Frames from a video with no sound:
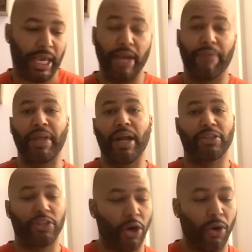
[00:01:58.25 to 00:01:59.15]
if
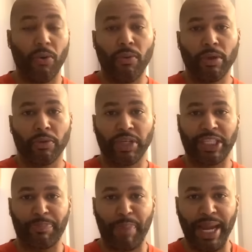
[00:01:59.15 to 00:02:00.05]
there's no
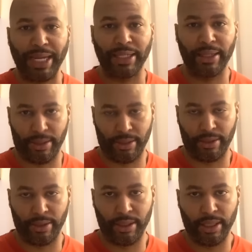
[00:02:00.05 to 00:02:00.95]
respect
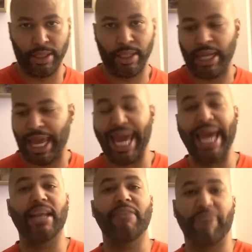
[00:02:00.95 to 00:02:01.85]

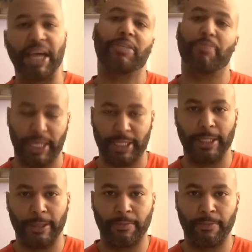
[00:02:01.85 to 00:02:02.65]
and investment.